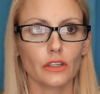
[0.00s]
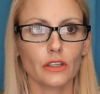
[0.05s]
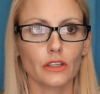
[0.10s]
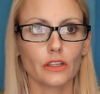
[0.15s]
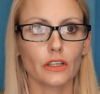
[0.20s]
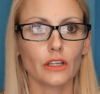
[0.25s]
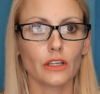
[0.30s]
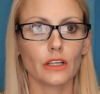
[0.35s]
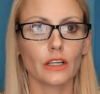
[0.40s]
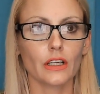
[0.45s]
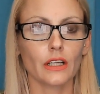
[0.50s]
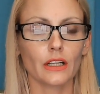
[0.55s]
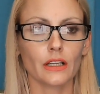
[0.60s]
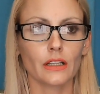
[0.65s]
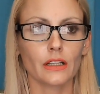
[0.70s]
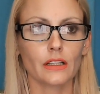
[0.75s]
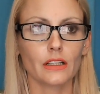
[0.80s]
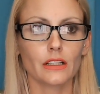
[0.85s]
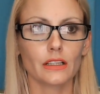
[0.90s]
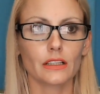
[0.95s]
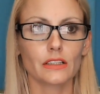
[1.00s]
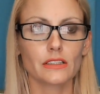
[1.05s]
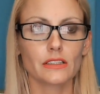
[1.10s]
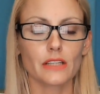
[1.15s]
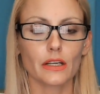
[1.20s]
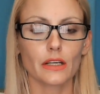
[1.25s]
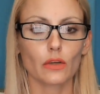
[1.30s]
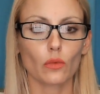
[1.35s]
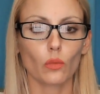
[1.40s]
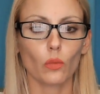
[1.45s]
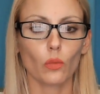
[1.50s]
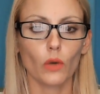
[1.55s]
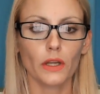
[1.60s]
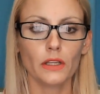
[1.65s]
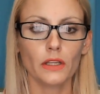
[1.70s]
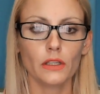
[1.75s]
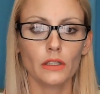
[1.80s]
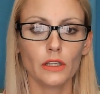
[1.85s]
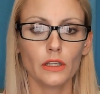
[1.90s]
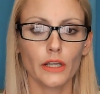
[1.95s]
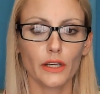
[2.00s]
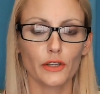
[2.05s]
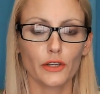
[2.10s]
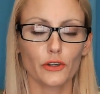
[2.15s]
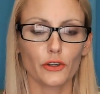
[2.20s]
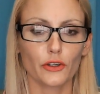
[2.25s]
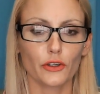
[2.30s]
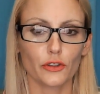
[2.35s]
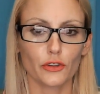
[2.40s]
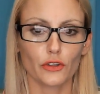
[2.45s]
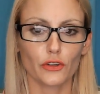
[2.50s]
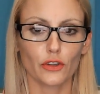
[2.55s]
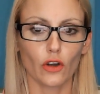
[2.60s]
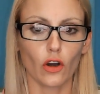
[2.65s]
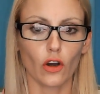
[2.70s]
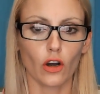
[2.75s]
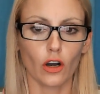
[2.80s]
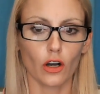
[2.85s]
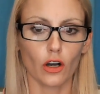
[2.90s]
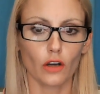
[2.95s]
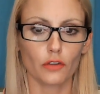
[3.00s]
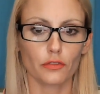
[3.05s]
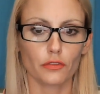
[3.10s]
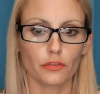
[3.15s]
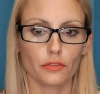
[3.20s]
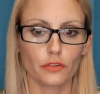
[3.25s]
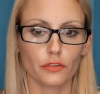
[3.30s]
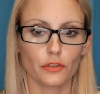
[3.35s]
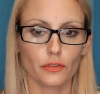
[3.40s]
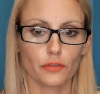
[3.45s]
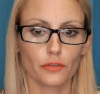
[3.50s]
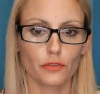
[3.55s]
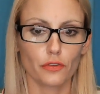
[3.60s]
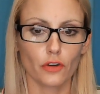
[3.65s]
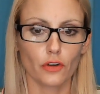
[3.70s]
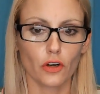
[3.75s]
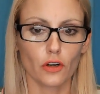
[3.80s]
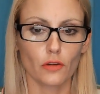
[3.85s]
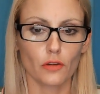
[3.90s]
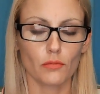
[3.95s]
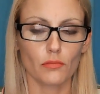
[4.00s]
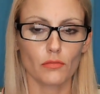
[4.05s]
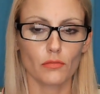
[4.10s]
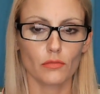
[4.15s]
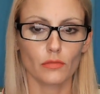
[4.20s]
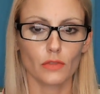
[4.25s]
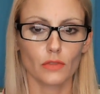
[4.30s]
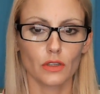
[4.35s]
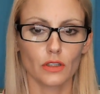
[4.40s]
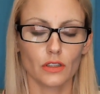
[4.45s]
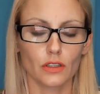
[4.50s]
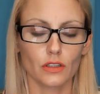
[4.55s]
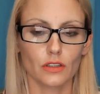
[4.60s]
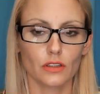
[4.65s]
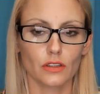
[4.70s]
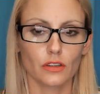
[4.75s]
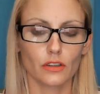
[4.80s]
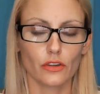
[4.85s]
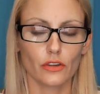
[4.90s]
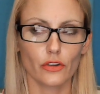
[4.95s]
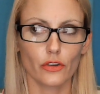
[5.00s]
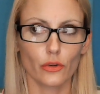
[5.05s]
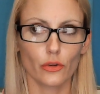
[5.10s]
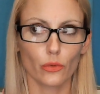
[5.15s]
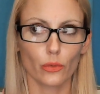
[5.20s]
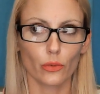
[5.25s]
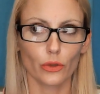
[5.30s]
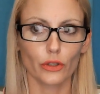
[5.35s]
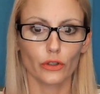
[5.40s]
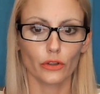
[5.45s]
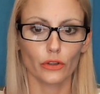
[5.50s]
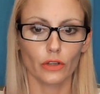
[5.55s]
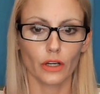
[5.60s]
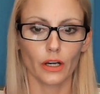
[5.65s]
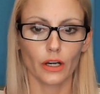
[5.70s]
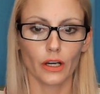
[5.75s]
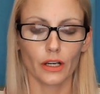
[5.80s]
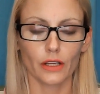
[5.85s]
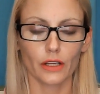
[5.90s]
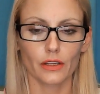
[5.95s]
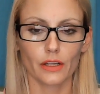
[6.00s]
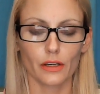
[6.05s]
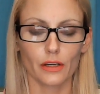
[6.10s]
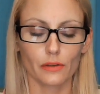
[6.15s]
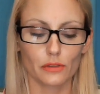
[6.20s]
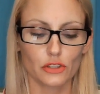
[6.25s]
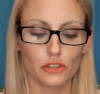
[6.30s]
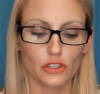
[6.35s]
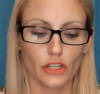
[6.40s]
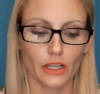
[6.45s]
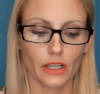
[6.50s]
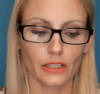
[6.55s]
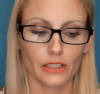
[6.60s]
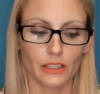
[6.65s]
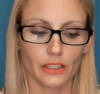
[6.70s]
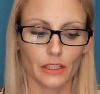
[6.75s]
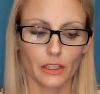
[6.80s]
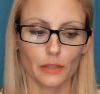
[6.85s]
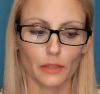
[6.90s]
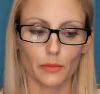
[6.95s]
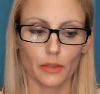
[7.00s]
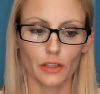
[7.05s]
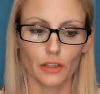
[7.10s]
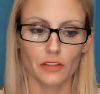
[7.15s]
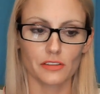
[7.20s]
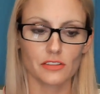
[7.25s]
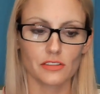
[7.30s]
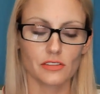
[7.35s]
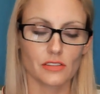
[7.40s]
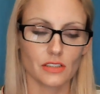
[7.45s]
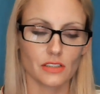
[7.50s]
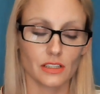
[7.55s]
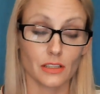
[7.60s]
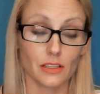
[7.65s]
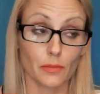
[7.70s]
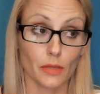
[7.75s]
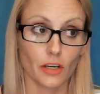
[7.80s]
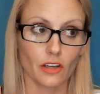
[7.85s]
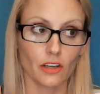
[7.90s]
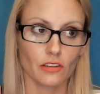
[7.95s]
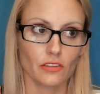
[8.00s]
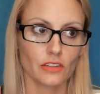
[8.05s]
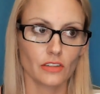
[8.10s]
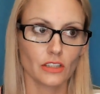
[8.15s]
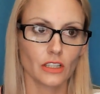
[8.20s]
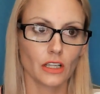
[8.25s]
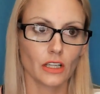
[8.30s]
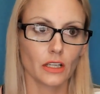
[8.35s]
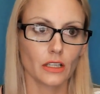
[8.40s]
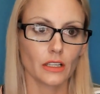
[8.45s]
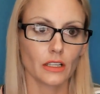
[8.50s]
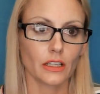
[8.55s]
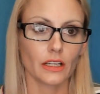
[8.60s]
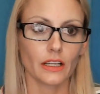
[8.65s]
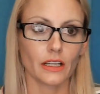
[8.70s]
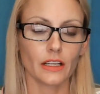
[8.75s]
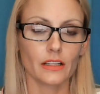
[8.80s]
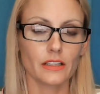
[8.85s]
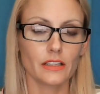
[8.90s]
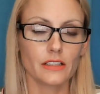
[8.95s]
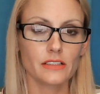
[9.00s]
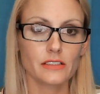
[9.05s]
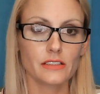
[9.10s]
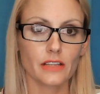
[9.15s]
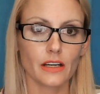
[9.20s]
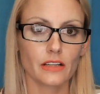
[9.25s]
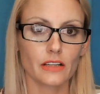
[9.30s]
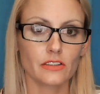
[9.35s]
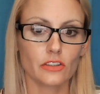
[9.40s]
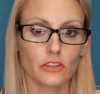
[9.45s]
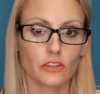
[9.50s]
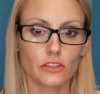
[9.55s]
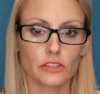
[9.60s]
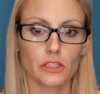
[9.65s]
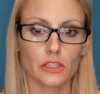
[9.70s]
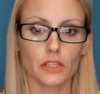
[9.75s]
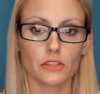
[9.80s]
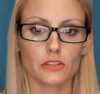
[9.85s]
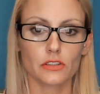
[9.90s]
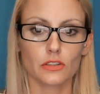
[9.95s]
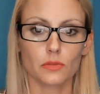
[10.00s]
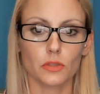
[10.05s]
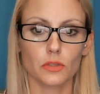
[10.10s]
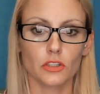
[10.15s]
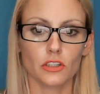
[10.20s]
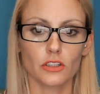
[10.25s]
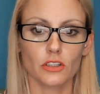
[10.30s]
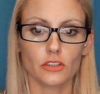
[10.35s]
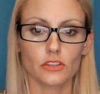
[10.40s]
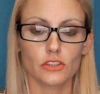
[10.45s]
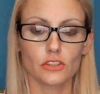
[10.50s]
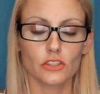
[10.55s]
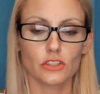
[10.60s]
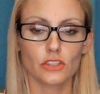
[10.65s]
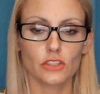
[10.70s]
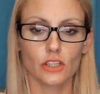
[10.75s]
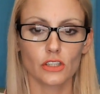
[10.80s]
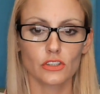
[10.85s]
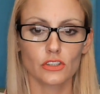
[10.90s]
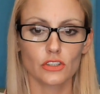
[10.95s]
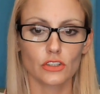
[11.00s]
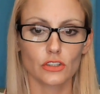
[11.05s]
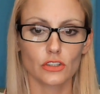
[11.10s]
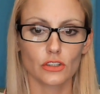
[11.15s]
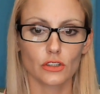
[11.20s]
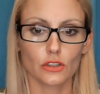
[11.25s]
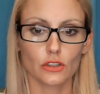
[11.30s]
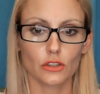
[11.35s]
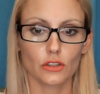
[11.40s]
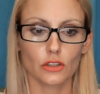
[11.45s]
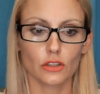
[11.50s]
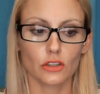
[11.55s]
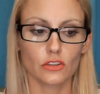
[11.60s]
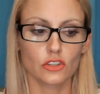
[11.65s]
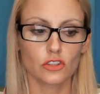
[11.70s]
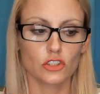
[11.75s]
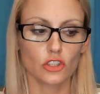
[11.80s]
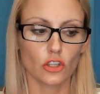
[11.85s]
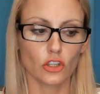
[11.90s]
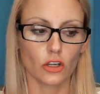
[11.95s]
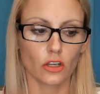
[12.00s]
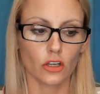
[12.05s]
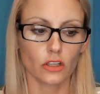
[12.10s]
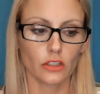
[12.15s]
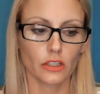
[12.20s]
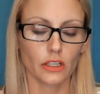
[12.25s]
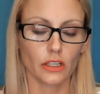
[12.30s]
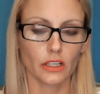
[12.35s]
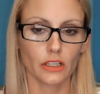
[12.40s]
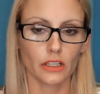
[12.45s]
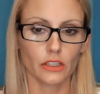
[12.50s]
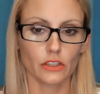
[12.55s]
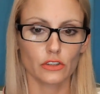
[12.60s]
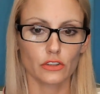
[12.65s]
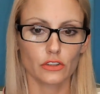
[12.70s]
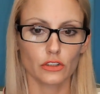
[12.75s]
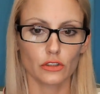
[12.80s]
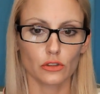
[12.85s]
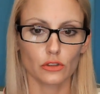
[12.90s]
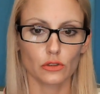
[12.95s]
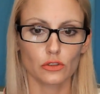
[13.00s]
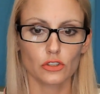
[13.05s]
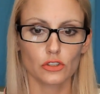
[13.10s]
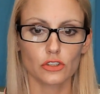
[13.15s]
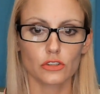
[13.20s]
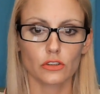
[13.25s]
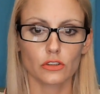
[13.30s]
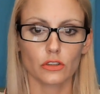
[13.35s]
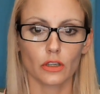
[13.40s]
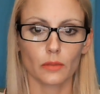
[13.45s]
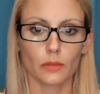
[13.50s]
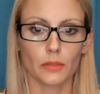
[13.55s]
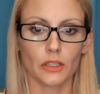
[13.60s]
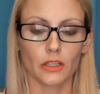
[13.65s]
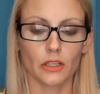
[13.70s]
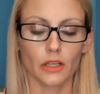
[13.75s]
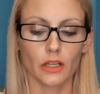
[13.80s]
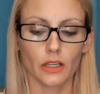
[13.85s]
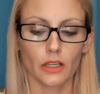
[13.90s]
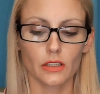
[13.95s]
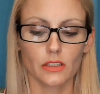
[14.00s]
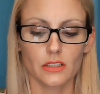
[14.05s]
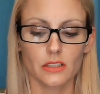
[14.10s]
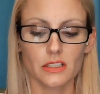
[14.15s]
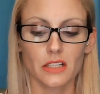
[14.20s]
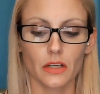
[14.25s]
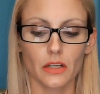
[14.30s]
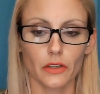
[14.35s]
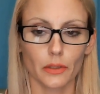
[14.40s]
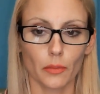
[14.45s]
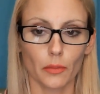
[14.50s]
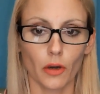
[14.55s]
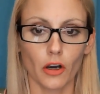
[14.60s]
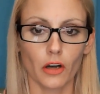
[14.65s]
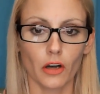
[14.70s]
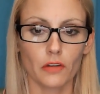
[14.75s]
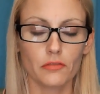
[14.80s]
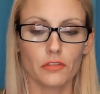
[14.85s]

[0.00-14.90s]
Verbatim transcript: and it's like one letter off from the real guy that I was trying to emails email. And this guy turns out to be such a jerk and a douche. I mean, I had to tell him off,